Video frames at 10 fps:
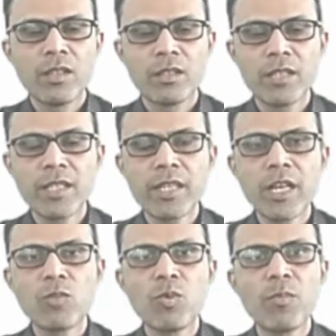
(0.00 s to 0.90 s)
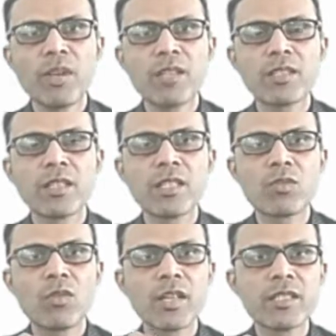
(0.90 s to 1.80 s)
This kind of operation is
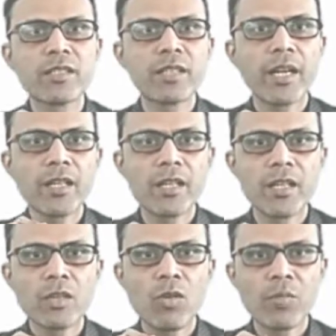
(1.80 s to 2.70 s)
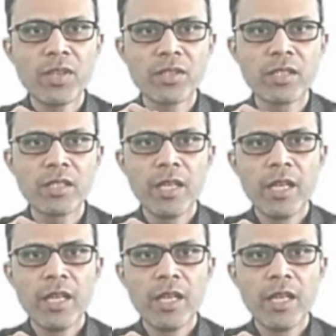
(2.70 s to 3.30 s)
known as a thread cutting operation,